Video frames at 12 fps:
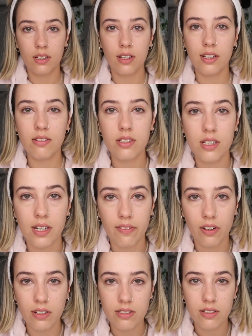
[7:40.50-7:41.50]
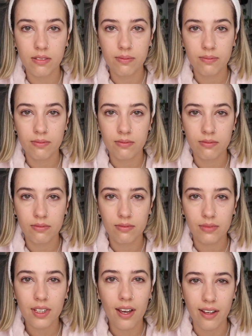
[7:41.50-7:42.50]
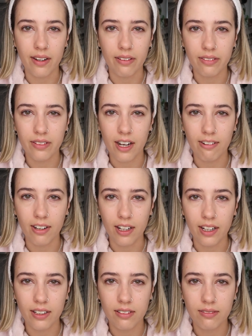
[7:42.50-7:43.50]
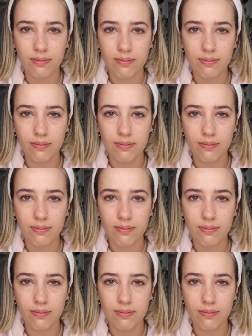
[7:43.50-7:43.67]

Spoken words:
Can you see a difference? Kind of, not really.